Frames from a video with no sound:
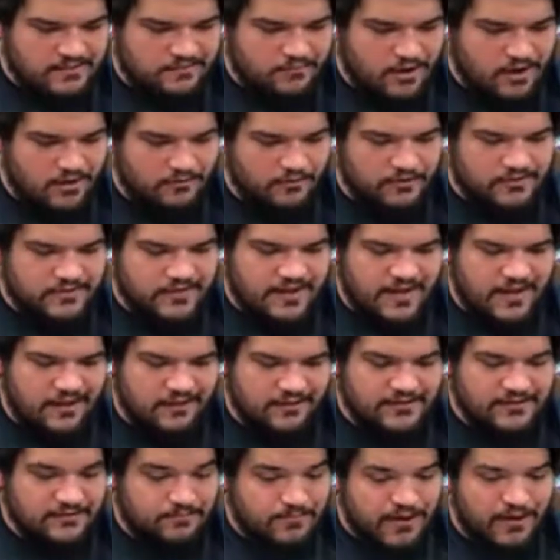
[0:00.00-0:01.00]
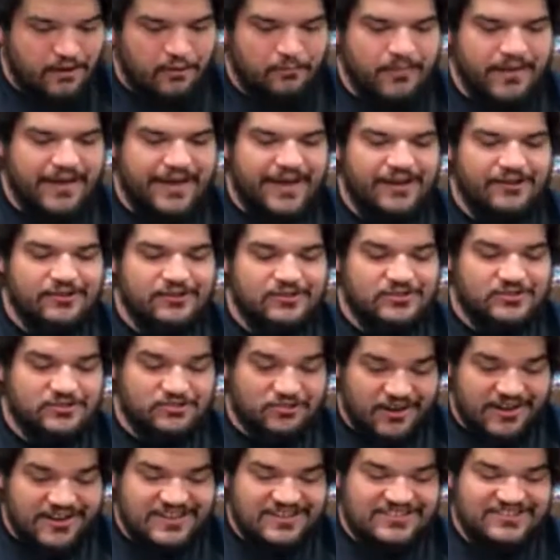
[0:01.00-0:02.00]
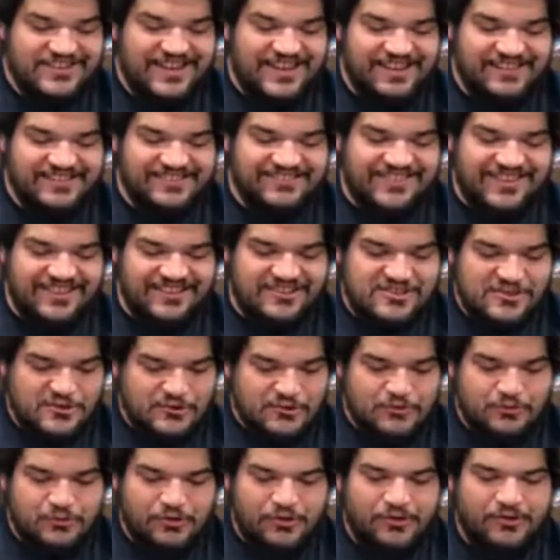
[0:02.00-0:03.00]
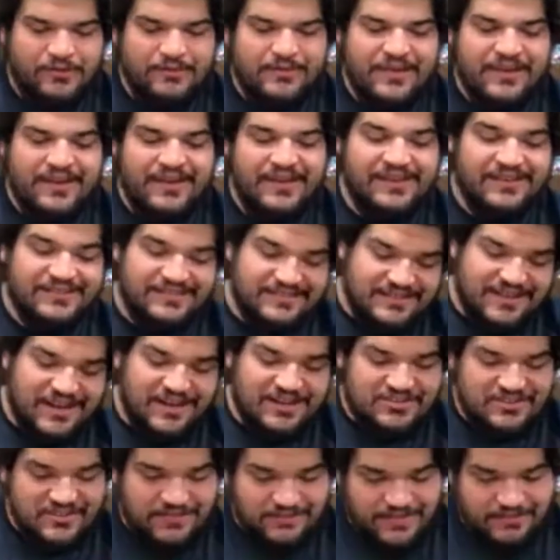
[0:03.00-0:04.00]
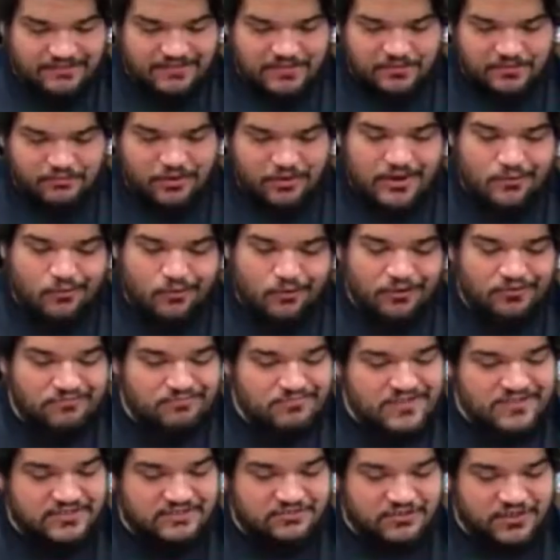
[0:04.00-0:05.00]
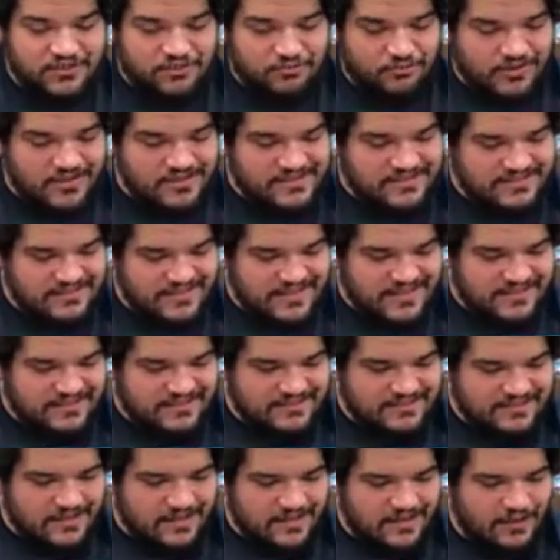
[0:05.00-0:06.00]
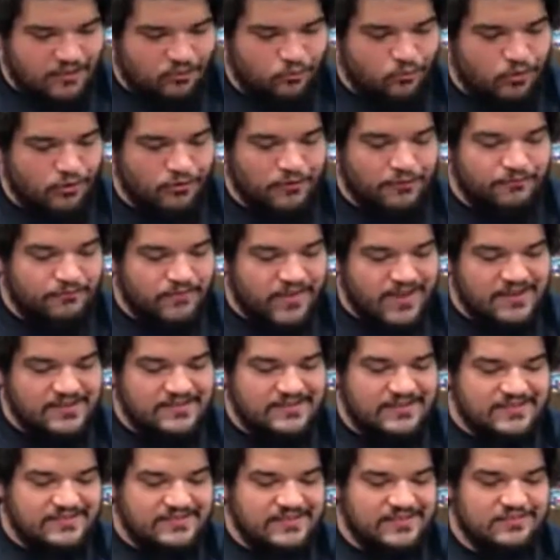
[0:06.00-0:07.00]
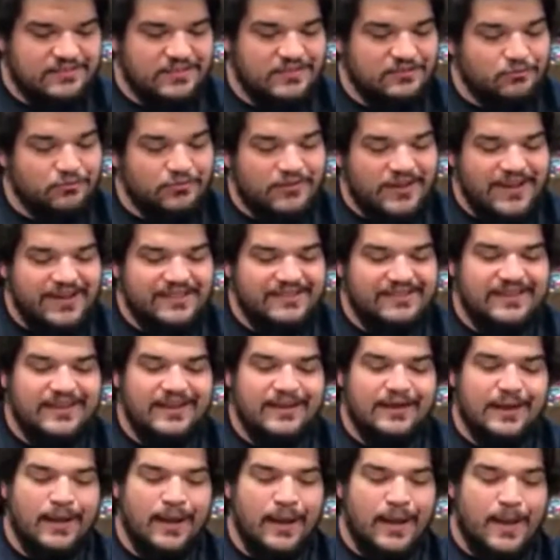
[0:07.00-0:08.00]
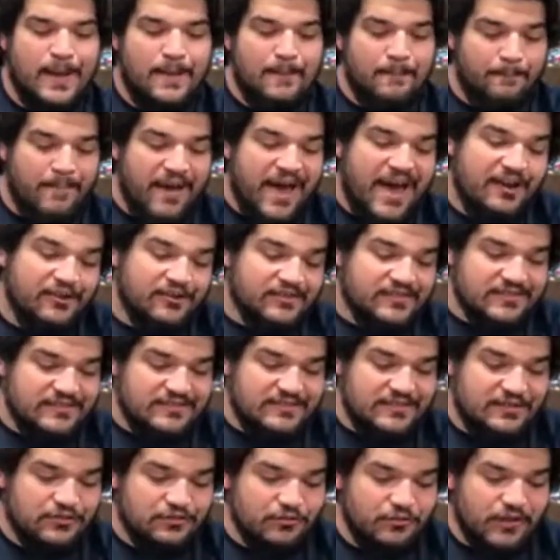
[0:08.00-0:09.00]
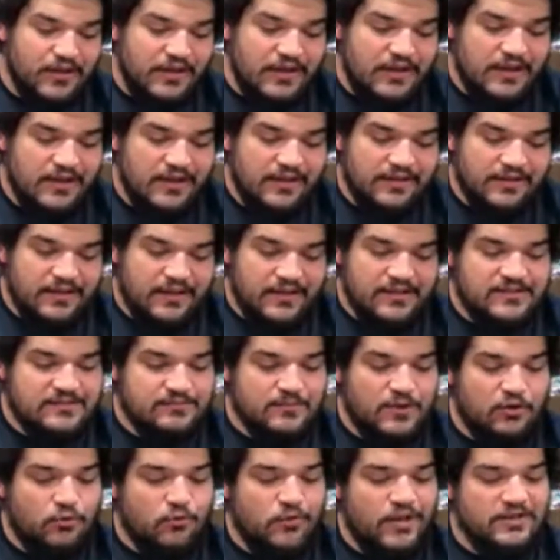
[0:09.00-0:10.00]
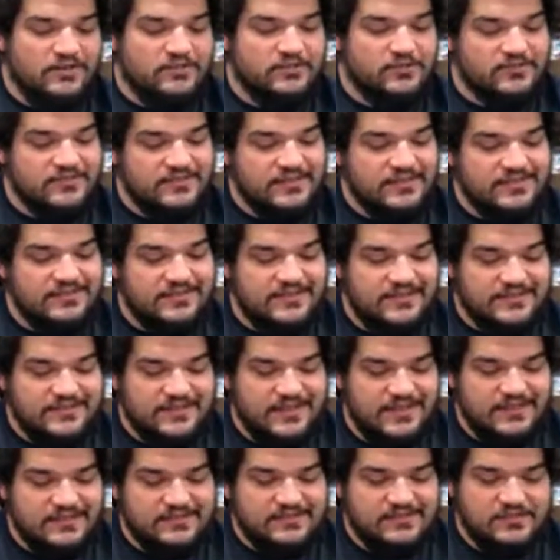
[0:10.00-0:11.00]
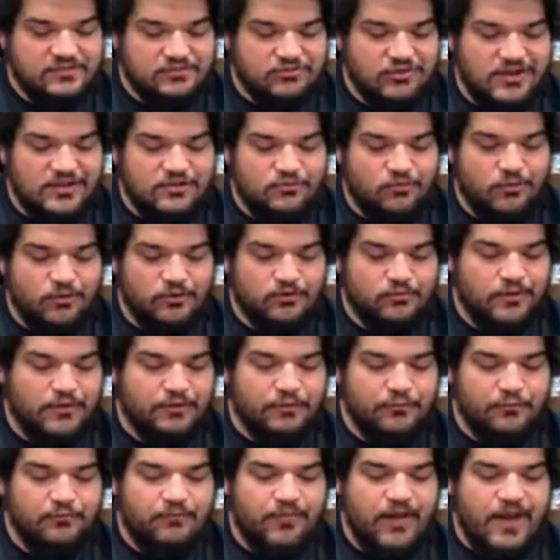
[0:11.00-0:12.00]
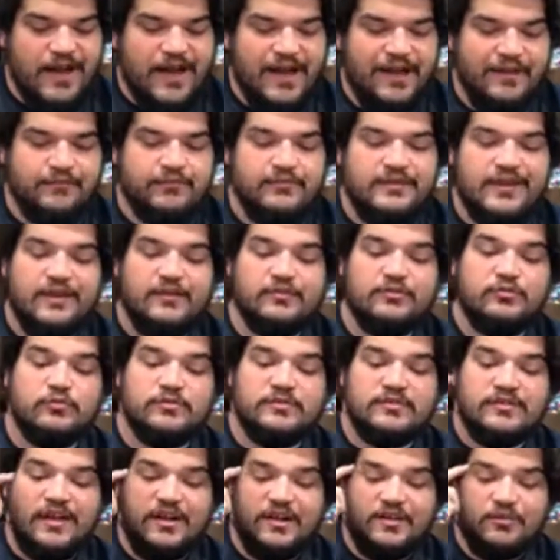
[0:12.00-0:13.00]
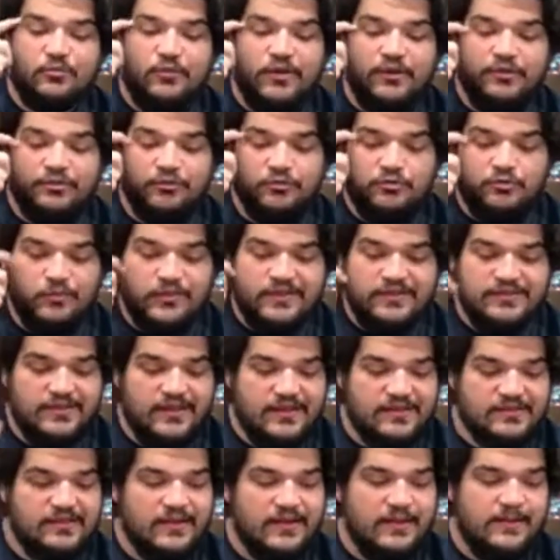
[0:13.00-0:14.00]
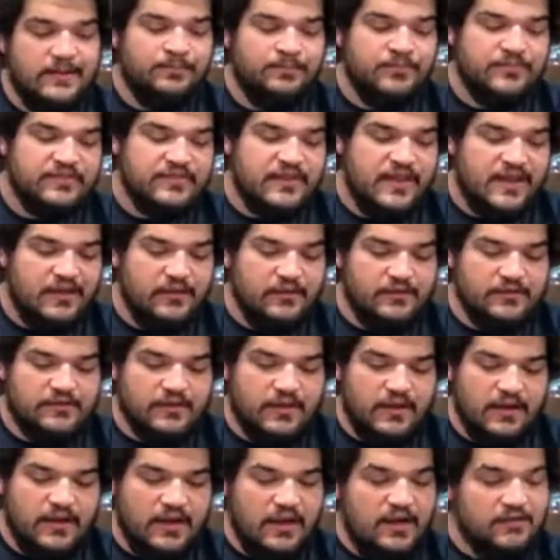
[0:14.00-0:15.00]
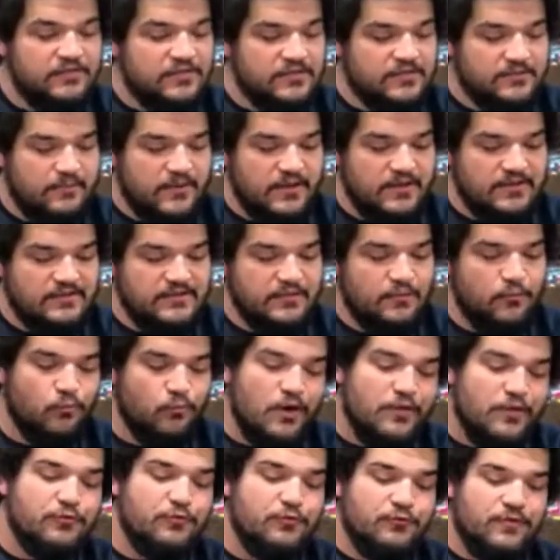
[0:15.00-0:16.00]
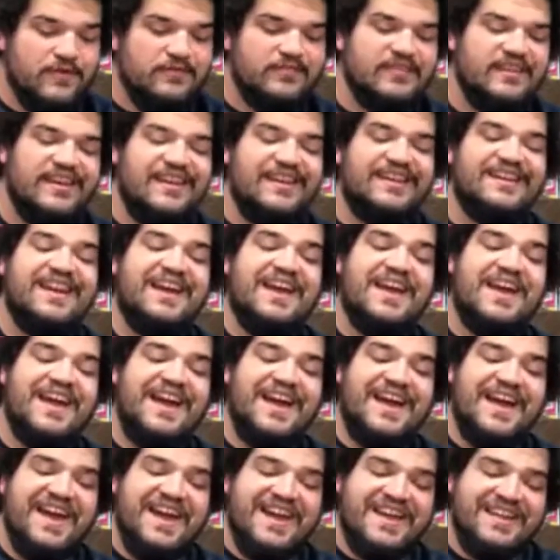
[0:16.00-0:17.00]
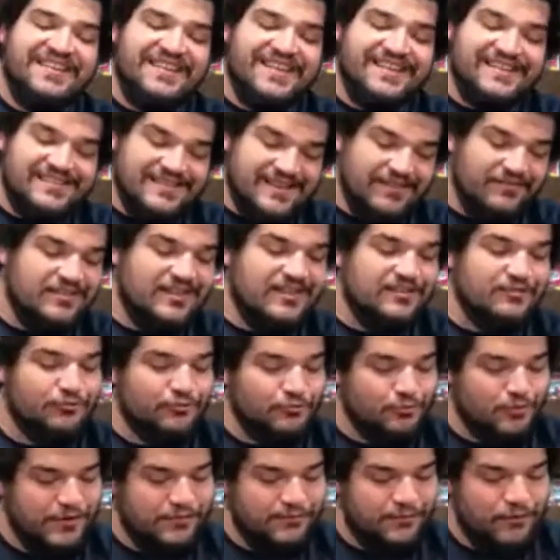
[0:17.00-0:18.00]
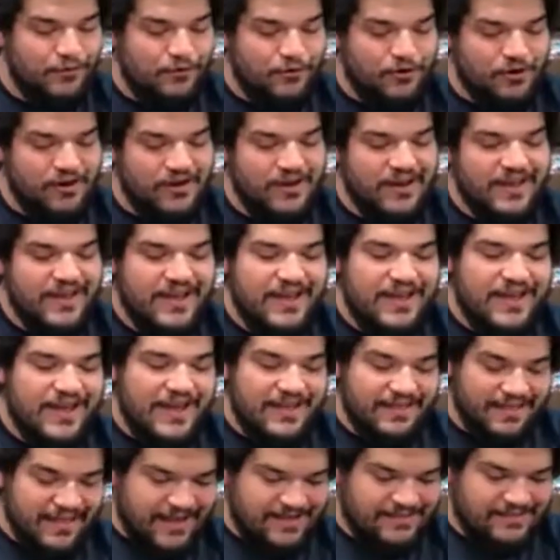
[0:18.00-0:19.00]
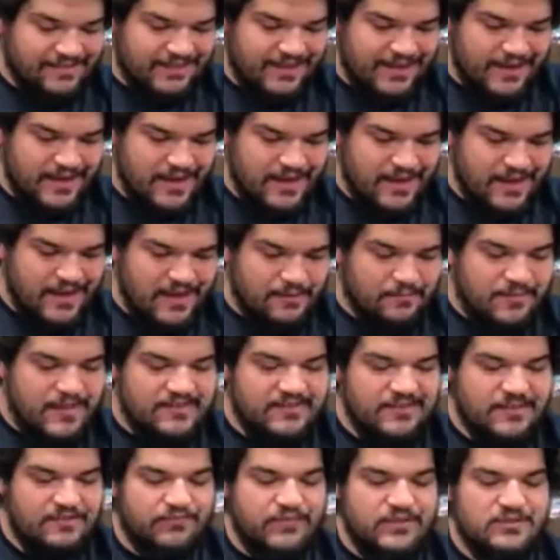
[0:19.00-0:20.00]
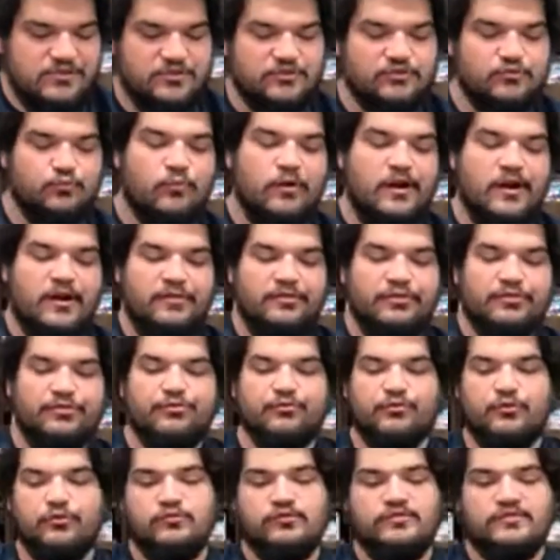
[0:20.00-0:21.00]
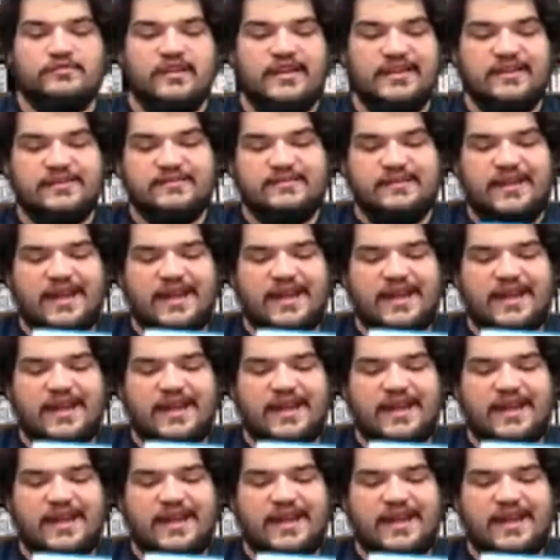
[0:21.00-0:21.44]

Marvel Tales, Spellbound, Strange Tales of the Unusual, Astonishing 53, World of Mystery 3 and 6, World of Fantasy 16 through 19, Battle 63, Gunsmoke Western 66, Strange Worlds 1 through 5, Tales to Astonish 1 through 26, Tales of Suspense 1 through 15, and then 17 through 24, and lastly, Amazing Adventures 1 through 6.